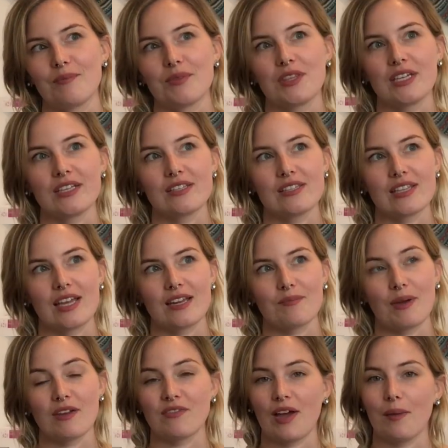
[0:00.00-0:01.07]
things that
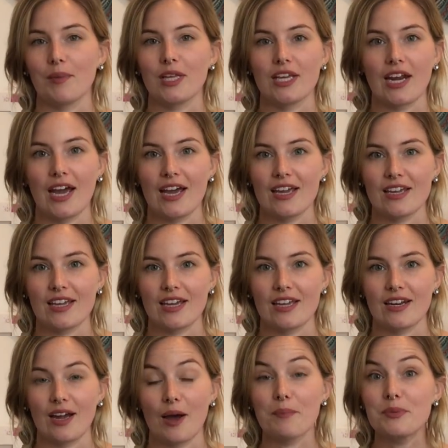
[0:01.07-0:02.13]
my family and I
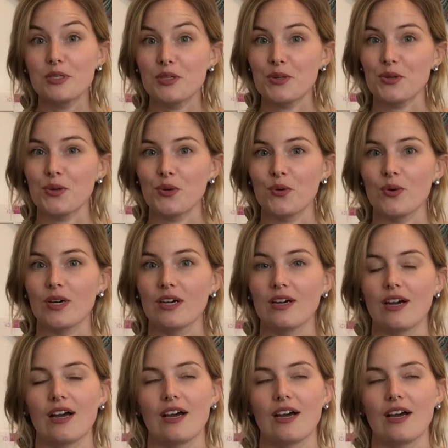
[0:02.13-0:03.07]
get up to